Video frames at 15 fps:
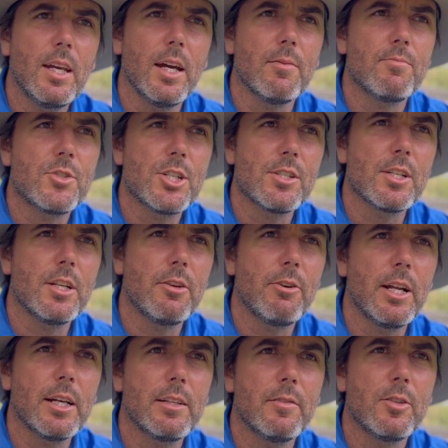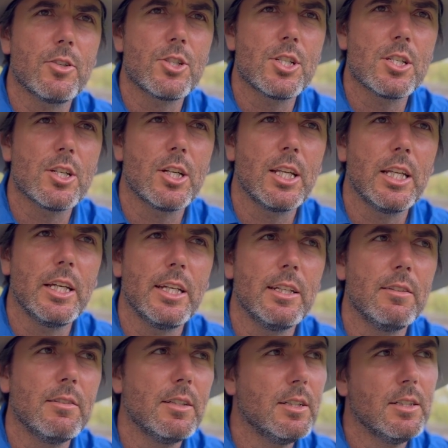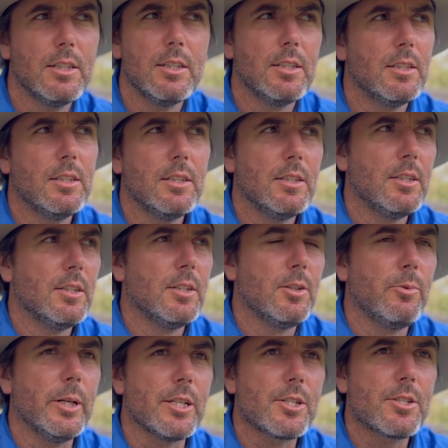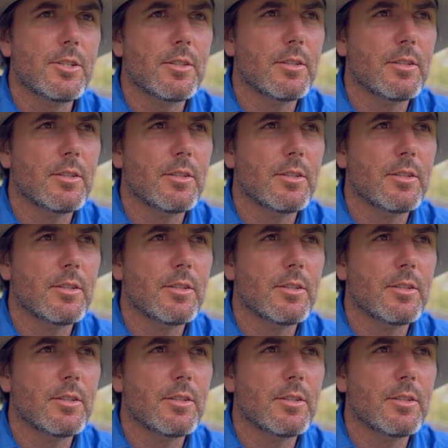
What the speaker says: Yeah, and she's only reactive because she's on lead, which...